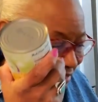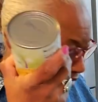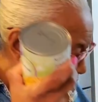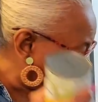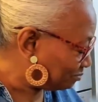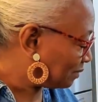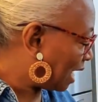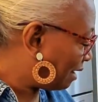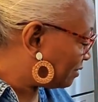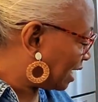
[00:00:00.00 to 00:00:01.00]
So
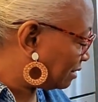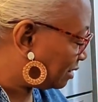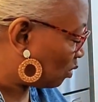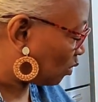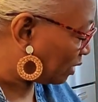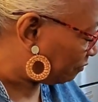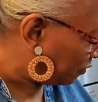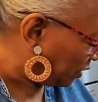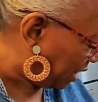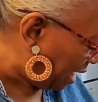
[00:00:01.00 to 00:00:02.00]
I have got the corn
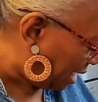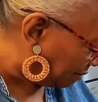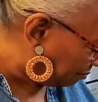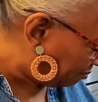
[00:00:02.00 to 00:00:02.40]
for that.